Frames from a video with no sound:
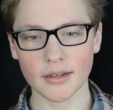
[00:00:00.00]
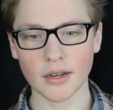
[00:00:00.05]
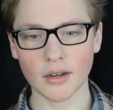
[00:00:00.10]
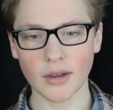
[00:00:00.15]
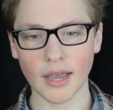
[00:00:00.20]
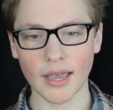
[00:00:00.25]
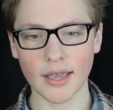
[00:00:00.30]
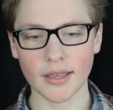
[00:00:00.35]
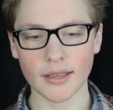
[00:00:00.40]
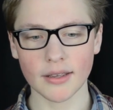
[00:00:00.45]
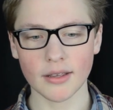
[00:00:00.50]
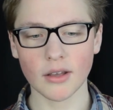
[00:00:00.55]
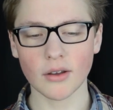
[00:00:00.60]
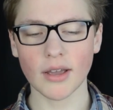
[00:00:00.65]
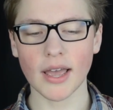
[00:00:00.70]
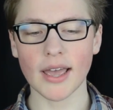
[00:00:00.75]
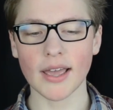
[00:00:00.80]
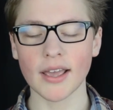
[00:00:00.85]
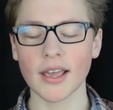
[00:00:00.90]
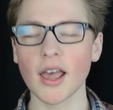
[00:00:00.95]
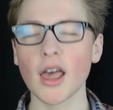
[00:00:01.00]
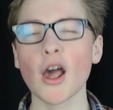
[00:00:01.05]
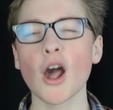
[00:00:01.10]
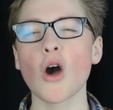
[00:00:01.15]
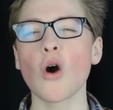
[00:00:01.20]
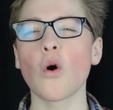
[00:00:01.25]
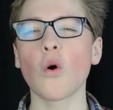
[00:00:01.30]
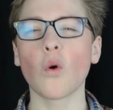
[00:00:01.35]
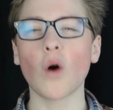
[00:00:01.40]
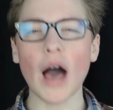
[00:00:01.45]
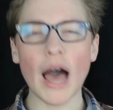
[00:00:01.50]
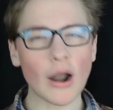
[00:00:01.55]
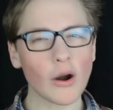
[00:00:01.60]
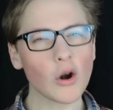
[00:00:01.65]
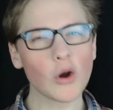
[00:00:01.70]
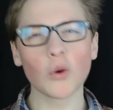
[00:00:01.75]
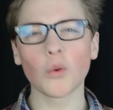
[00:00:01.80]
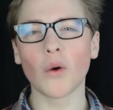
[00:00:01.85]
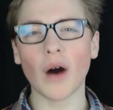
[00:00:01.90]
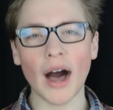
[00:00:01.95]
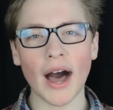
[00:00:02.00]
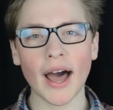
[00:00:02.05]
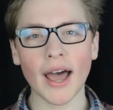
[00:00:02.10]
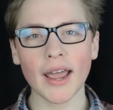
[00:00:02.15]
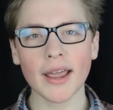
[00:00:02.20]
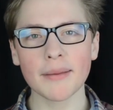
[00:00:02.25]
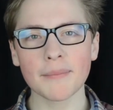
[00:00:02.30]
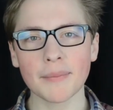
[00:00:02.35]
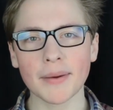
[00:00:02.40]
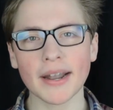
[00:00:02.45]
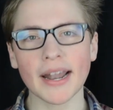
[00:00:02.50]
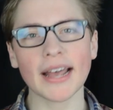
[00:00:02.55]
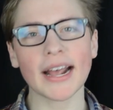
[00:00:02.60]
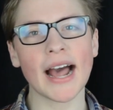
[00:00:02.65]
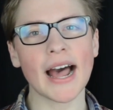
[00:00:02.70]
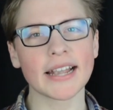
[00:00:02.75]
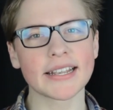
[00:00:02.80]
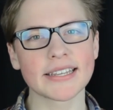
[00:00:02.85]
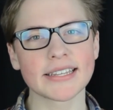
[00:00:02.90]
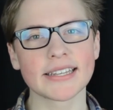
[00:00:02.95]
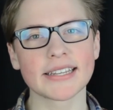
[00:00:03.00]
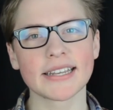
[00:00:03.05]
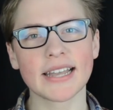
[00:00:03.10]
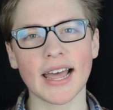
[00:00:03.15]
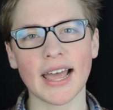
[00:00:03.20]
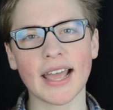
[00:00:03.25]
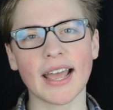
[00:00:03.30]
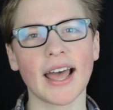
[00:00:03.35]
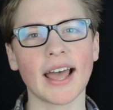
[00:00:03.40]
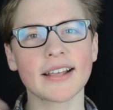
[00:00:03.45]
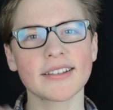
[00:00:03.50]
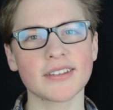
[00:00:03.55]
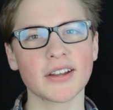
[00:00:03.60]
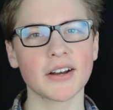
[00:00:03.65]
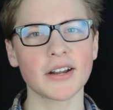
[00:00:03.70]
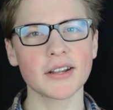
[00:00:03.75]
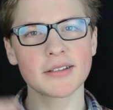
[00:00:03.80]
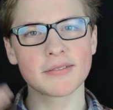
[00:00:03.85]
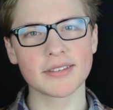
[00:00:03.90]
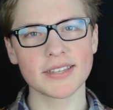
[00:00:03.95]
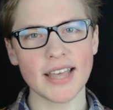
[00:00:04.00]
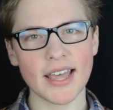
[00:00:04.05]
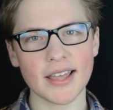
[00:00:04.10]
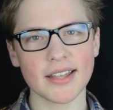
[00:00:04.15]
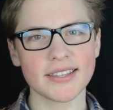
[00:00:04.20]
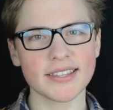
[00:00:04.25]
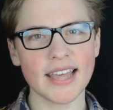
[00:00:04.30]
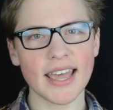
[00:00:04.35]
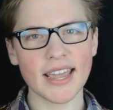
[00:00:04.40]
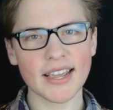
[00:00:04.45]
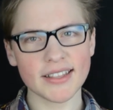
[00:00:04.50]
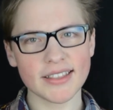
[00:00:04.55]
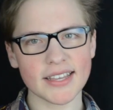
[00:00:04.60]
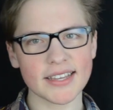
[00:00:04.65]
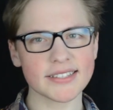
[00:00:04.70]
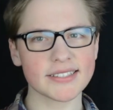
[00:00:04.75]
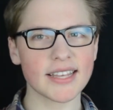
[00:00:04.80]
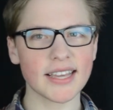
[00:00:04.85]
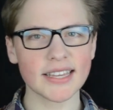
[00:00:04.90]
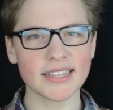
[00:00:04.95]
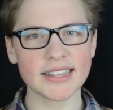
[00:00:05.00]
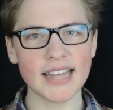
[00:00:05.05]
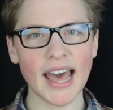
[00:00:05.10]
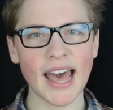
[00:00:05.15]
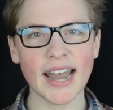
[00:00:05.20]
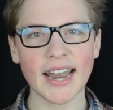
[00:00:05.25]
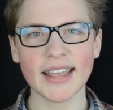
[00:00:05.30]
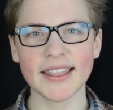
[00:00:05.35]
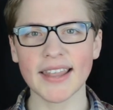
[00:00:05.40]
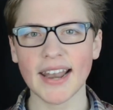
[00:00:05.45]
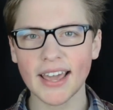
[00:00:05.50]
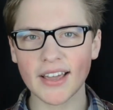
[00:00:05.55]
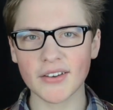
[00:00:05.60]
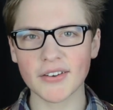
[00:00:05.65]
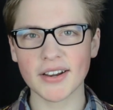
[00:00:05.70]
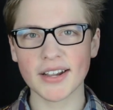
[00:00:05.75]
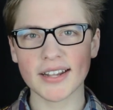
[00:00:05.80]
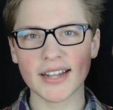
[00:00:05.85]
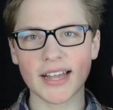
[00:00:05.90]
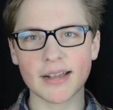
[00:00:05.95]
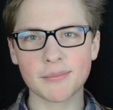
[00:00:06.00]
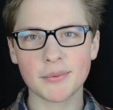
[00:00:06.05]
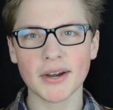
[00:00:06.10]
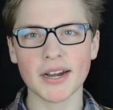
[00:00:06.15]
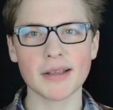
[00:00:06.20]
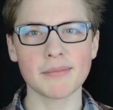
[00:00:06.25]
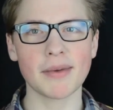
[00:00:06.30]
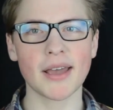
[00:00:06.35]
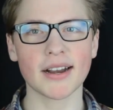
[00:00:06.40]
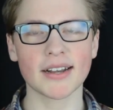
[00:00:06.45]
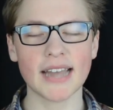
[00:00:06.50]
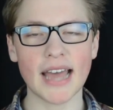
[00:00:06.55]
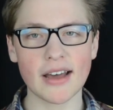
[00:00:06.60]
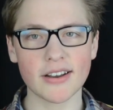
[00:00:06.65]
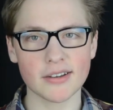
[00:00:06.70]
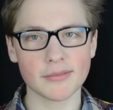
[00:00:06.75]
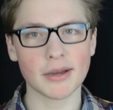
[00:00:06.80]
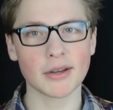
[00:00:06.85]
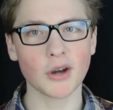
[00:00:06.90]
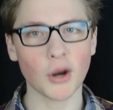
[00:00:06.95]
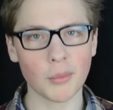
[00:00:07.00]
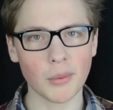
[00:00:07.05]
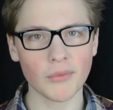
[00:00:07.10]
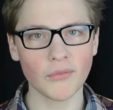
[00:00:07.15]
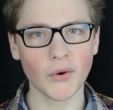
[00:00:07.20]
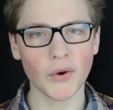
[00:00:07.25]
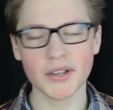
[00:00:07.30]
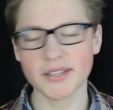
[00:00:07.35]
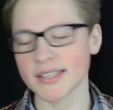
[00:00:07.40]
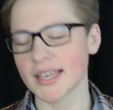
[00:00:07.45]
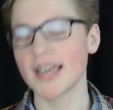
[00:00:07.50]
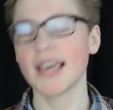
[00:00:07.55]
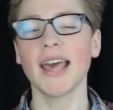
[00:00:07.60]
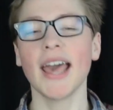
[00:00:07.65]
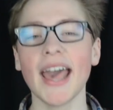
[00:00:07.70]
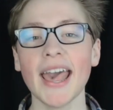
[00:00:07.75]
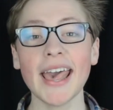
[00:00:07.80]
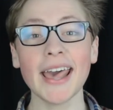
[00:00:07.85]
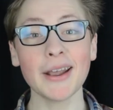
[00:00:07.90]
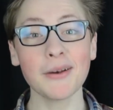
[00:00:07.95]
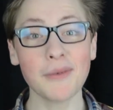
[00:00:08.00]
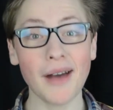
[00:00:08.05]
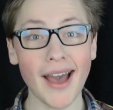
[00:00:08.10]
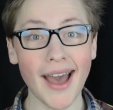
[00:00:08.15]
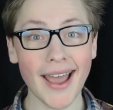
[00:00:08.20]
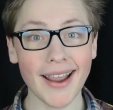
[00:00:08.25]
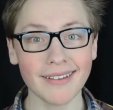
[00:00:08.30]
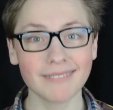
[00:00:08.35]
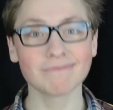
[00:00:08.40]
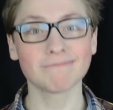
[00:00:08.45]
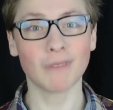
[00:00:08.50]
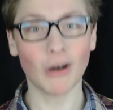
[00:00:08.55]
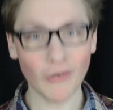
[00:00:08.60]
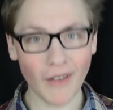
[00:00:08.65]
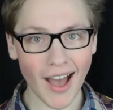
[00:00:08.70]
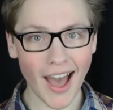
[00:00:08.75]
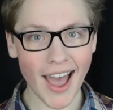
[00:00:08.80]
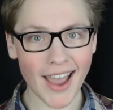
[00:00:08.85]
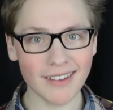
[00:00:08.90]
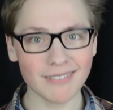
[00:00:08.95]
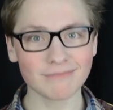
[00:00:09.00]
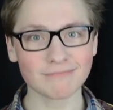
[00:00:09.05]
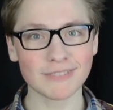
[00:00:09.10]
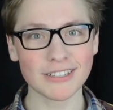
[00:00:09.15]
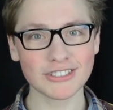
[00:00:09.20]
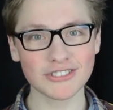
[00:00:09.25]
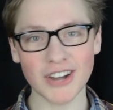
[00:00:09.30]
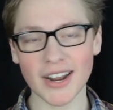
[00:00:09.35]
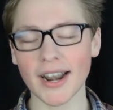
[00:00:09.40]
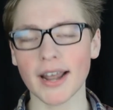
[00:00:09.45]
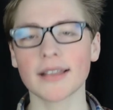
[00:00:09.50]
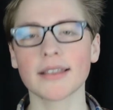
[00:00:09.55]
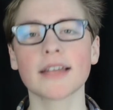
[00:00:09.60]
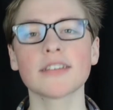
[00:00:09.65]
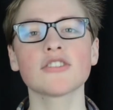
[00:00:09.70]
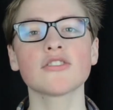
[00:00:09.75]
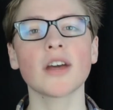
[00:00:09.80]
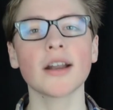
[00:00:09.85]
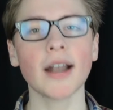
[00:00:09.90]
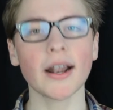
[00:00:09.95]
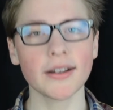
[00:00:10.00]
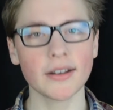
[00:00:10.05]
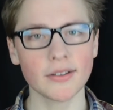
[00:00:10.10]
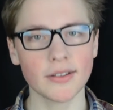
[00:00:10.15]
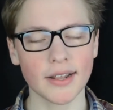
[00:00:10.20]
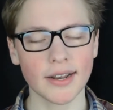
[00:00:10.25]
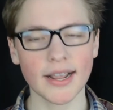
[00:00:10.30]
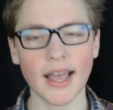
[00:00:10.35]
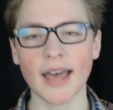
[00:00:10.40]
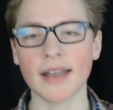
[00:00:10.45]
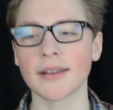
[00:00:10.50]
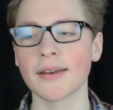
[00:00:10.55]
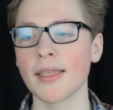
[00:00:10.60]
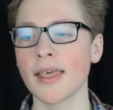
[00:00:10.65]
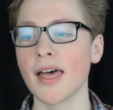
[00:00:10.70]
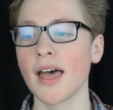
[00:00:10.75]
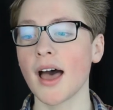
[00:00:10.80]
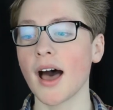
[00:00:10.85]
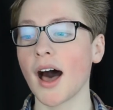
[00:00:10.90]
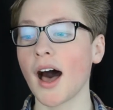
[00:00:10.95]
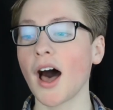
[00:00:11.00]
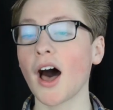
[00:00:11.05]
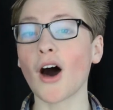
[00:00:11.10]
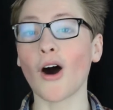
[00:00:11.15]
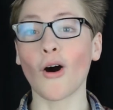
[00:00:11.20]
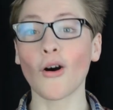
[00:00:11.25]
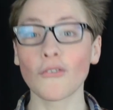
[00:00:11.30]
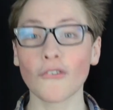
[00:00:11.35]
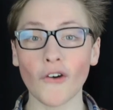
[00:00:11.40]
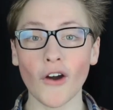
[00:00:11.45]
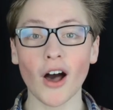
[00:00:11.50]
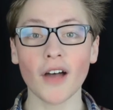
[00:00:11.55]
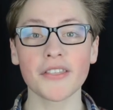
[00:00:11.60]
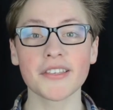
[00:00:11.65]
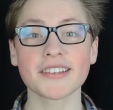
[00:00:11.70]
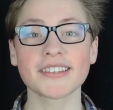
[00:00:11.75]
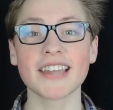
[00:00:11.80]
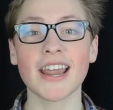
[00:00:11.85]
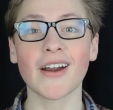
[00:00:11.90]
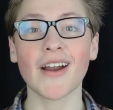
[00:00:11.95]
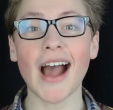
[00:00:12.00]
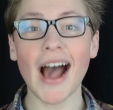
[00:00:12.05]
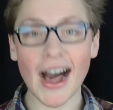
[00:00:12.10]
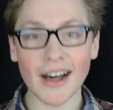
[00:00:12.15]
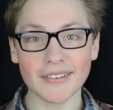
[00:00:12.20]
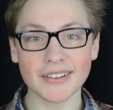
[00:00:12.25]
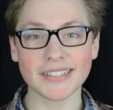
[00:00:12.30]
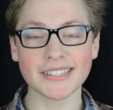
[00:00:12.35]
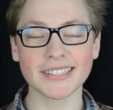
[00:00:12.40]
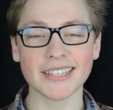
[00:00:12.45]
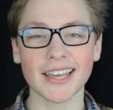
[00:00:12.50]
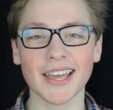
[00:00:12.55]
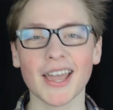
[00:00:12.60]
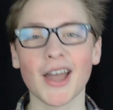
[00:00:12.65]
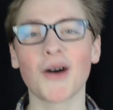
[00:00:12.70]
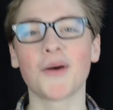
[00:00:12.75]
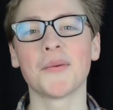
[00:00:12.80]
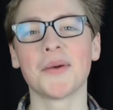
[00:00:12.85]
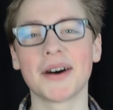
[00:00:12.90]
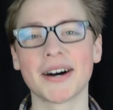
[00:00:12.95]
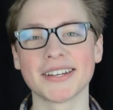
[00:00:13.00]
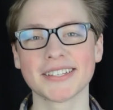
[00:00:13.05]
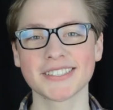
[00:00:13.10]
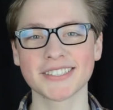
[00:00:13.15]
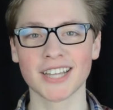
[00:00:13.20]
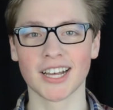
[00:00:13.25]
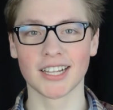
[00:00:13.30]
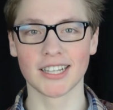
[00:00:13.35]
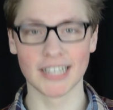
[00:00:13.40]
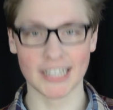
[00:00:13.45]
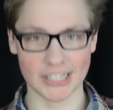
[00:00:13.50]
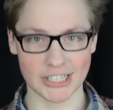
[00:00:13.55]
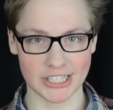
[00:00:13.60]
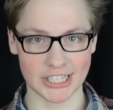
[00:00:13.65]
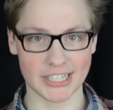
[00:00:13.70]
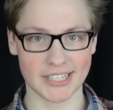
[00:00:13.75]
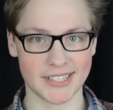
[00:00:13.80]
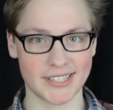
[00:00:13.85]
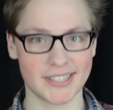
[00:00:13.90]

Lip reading: Okay. I don't know why, but I started saying things like that, and then I couldn't, like, bring it back down to my normal voice. Anyway, okay, let's try not to do that again. Overall, this dare obviously was delicious.